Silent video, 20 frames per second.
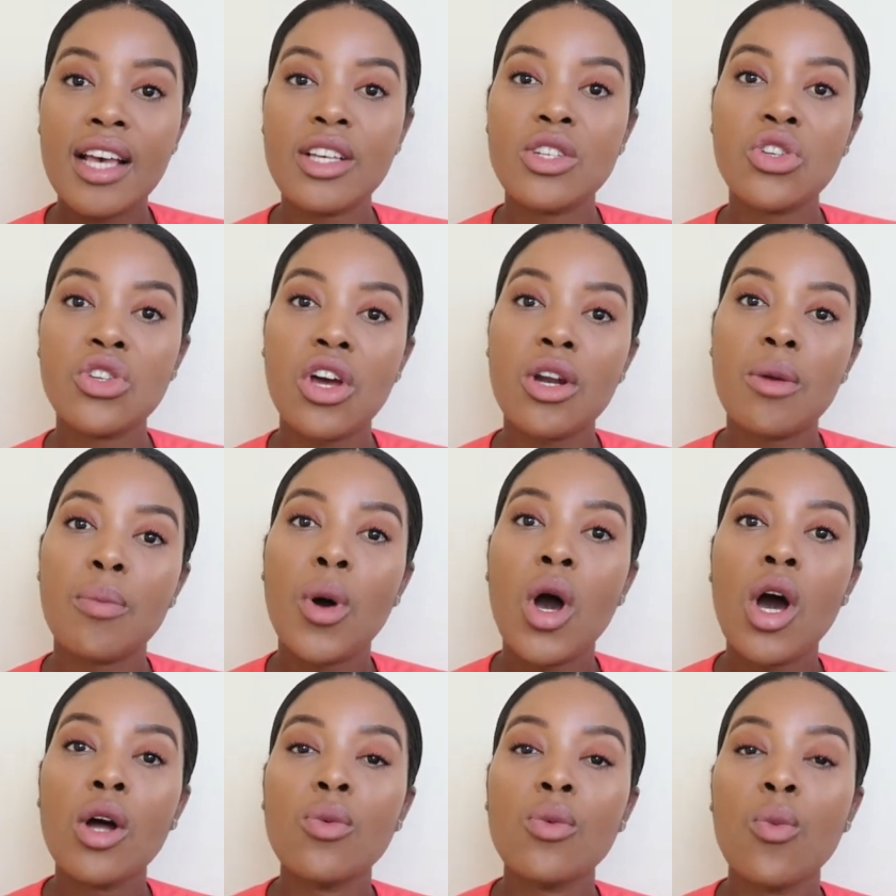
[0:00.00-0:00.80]
I shot a
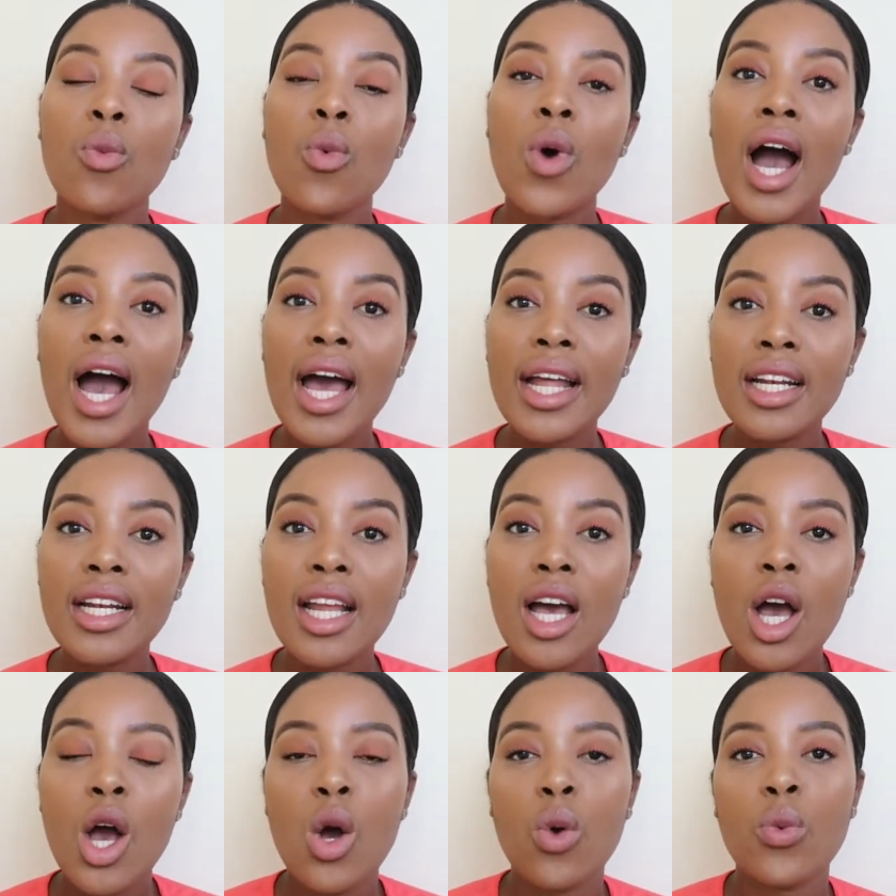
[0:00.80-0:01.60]
part
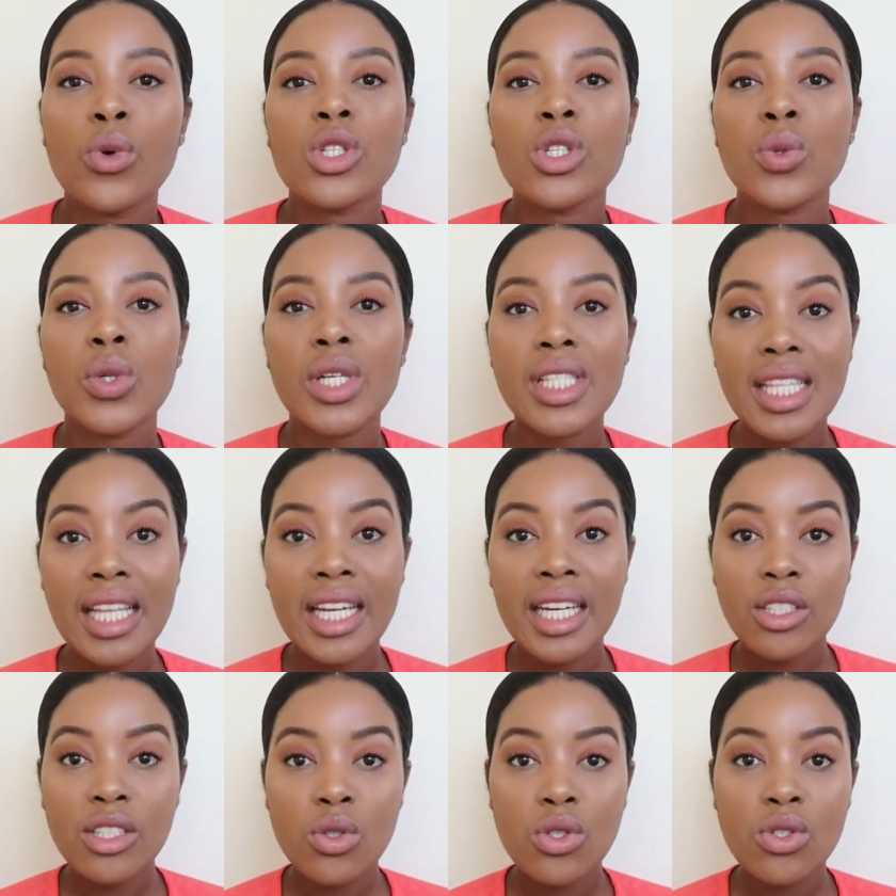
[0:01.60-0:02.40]
1, which was
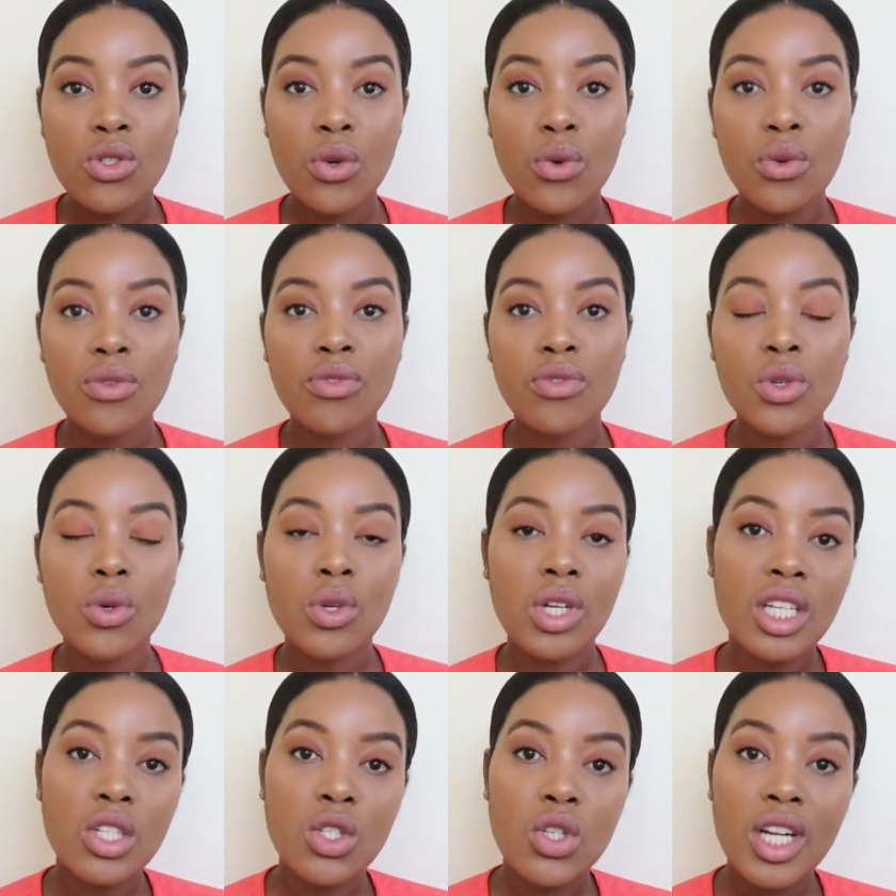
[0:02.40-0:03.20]
the literature review
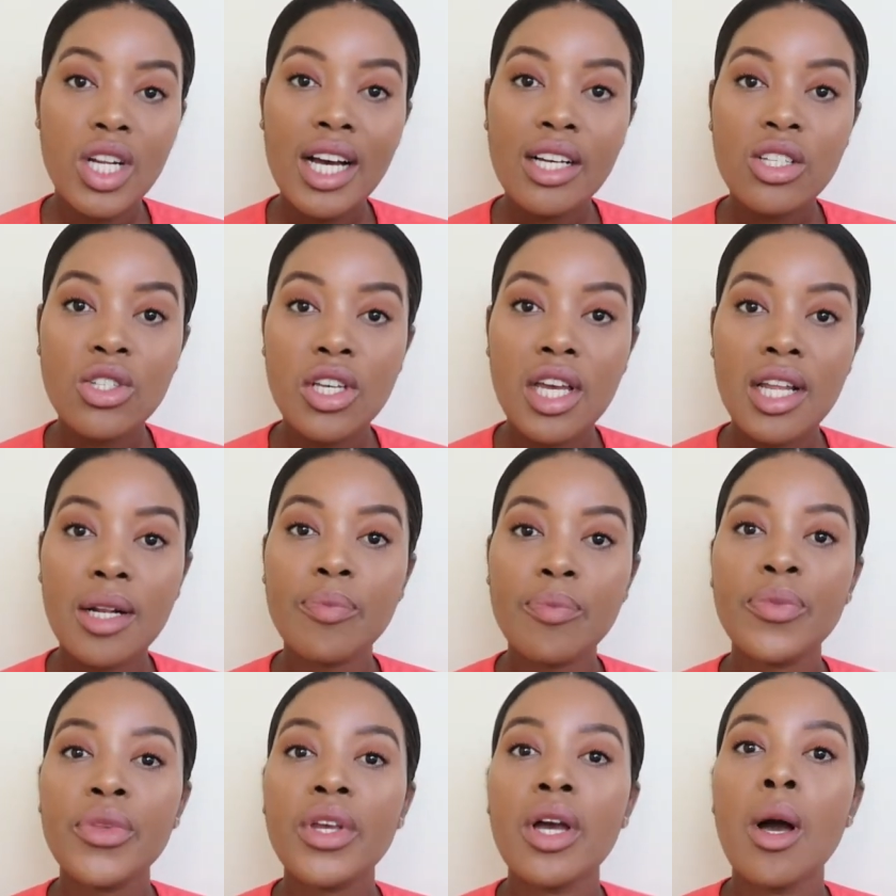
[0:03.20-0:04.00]
and
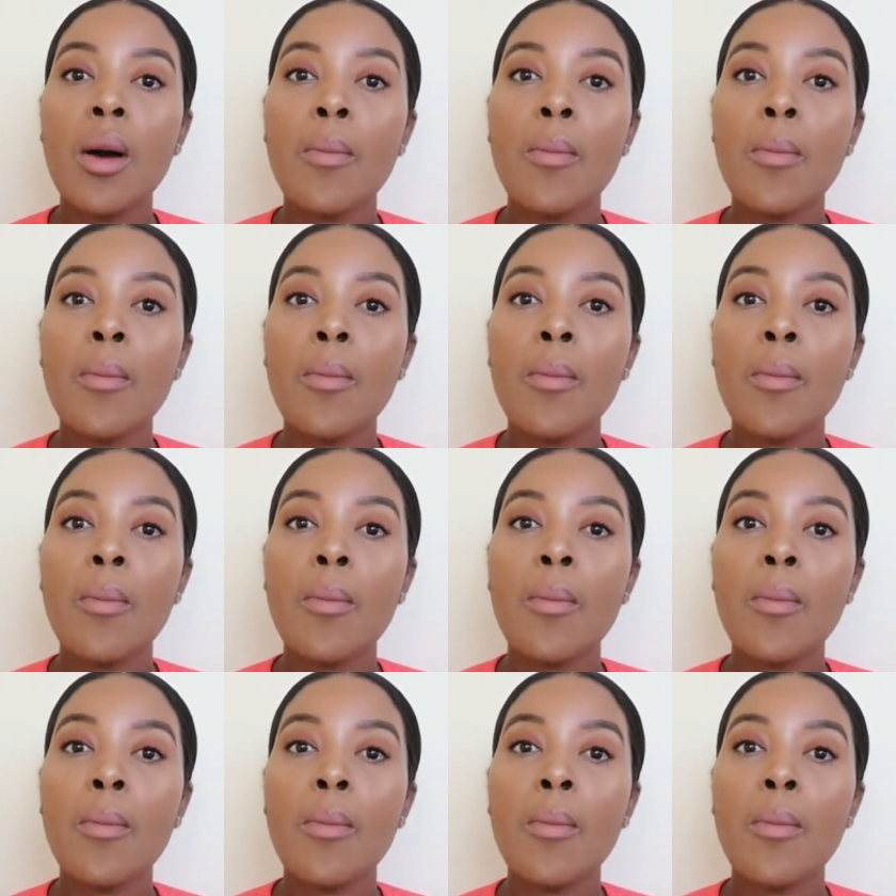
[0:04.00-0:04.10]
introduction.